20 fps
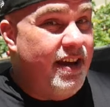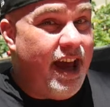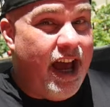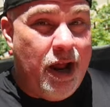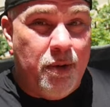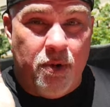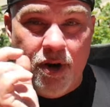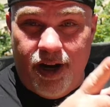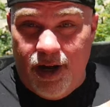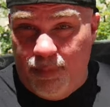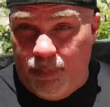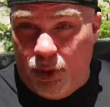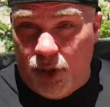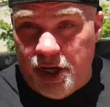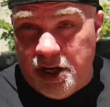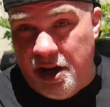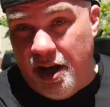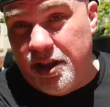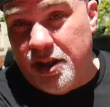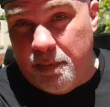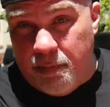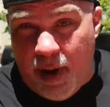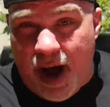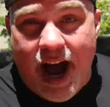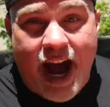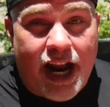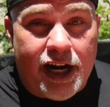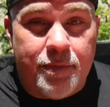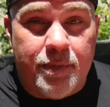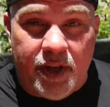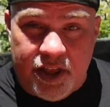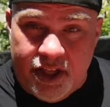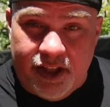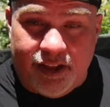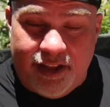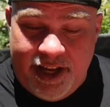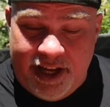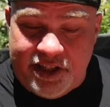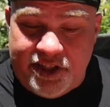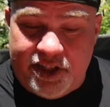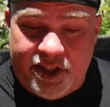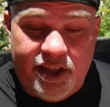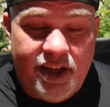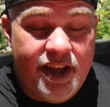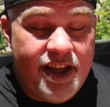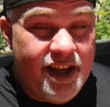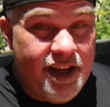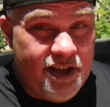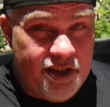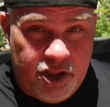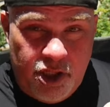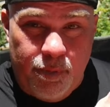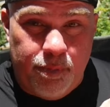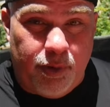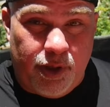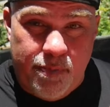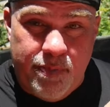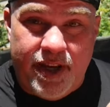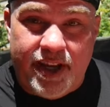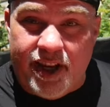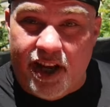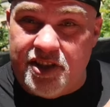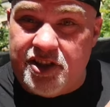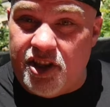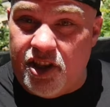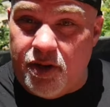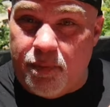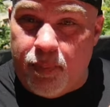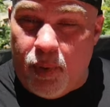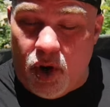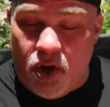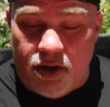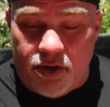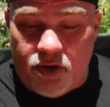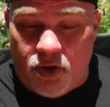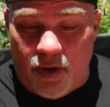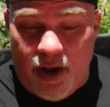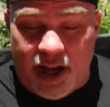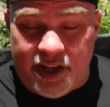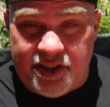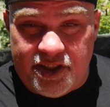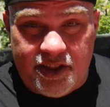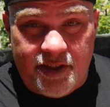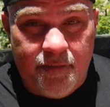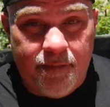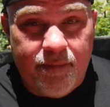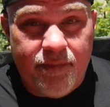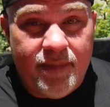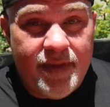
And we're going to put it on the bottom of the list simply because of the burnt crust.